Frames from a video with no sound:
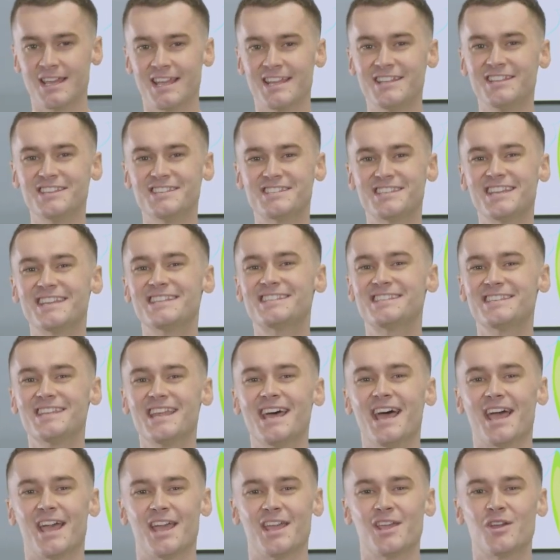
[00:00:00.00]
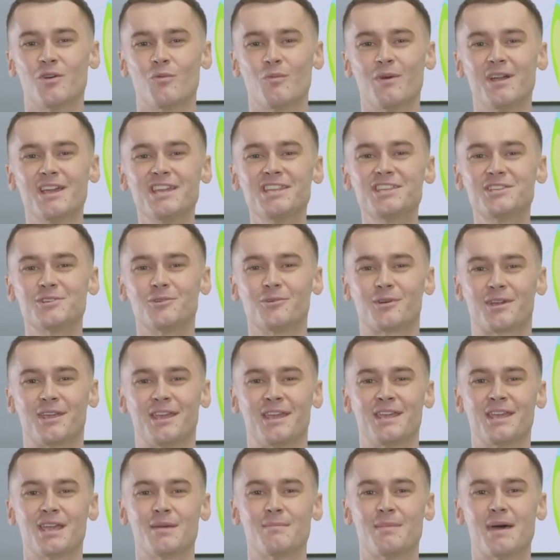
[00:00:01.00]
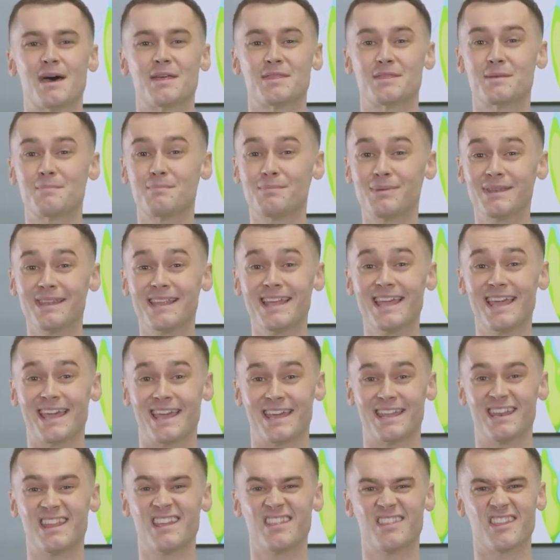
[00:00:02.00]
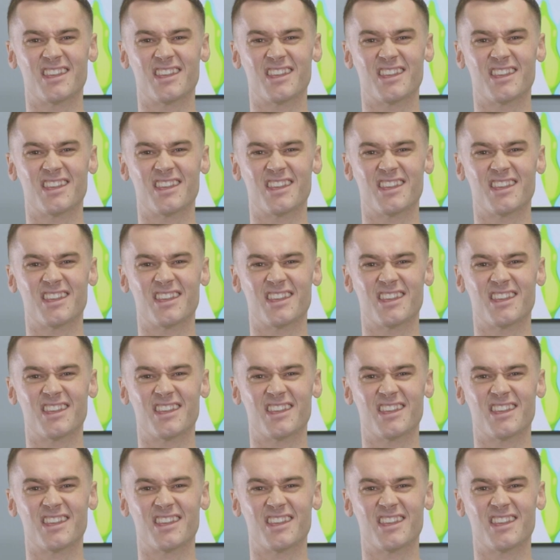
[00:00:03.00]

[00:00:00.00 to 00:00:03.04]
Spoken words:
And you see, today we're talking about the plan